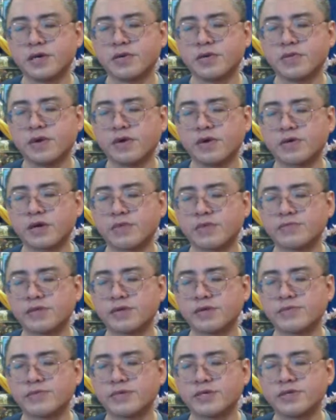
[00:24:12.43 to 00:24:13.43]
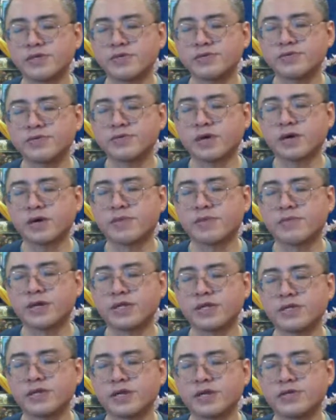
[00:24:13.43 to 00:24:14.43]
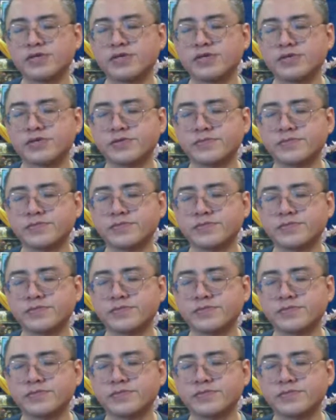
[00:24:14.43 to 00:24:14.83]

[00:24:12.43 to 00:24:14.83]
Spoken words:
Welcome them into our meditation.